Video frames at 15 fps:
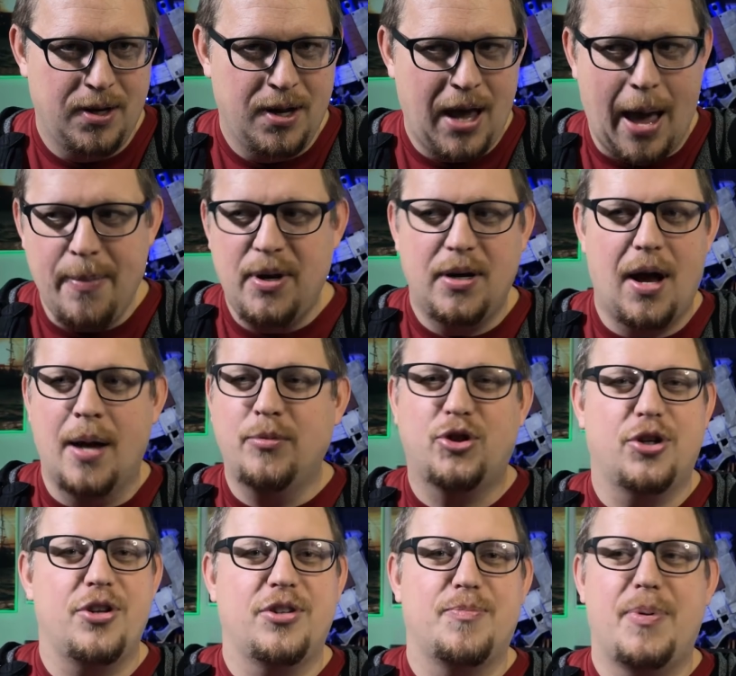I mean, I'm
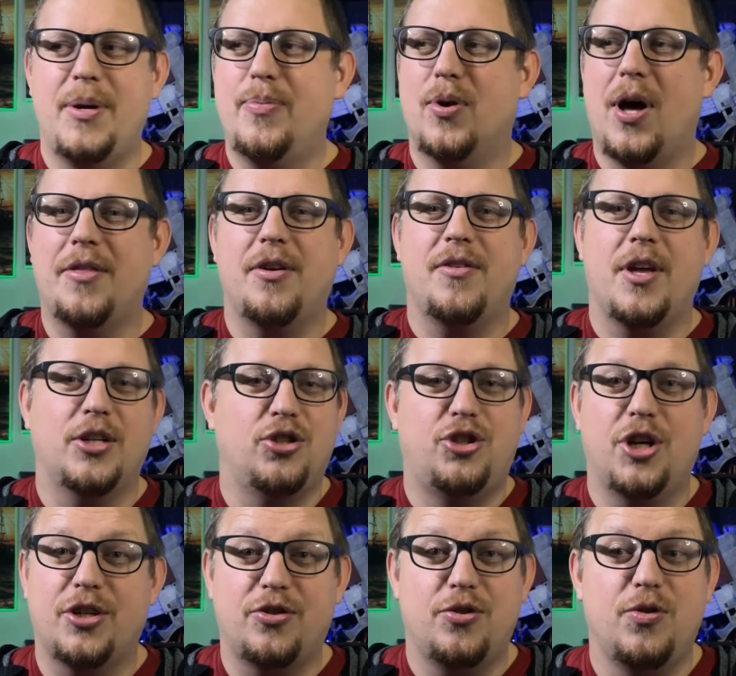sure there's people out there that
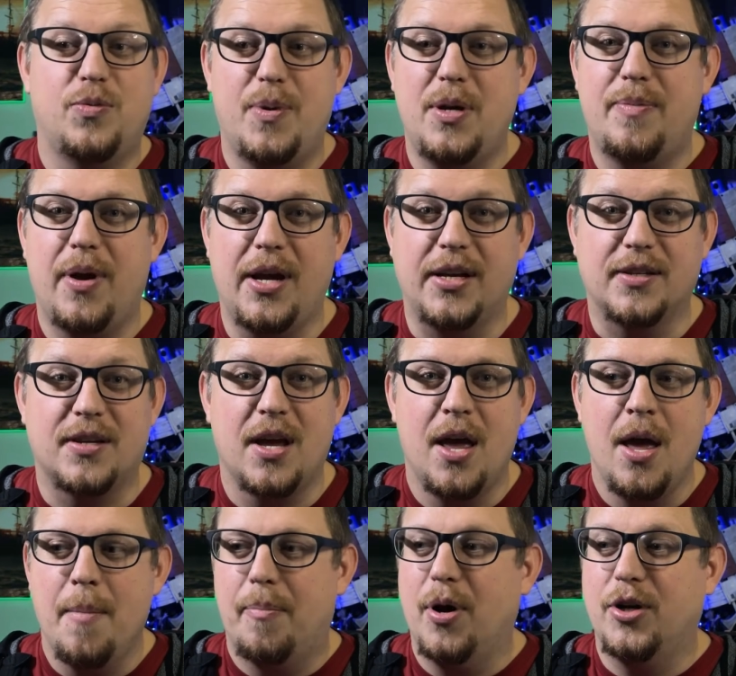just do speed paints,
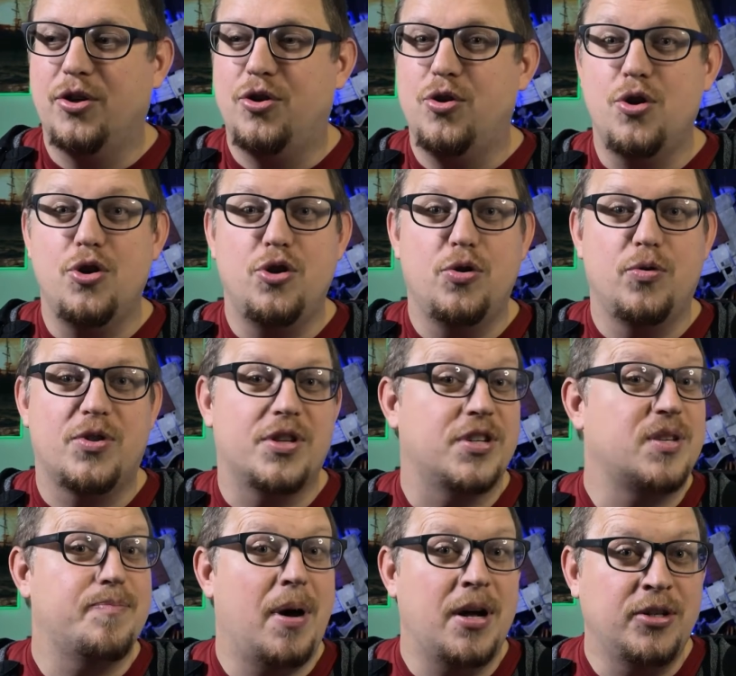but do you use the
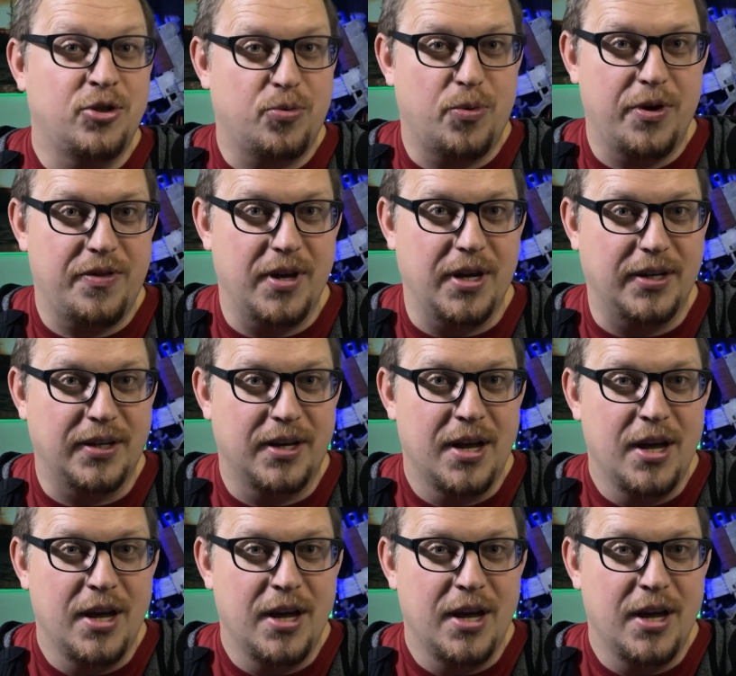sponge with it?